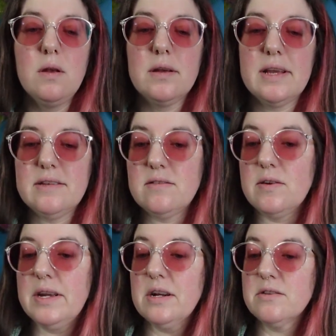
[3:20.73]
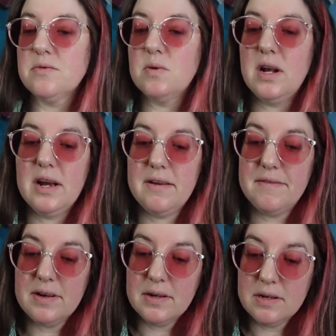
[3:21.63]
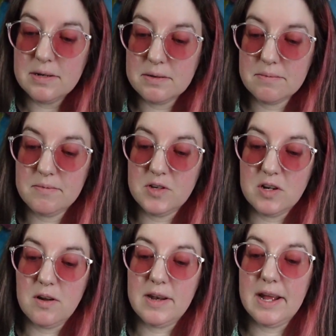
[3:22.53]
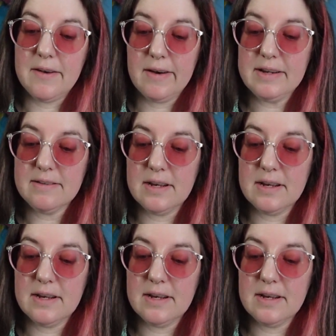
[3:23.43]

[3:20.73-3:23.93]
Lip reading: Okay, so here's what I've done on Henry's.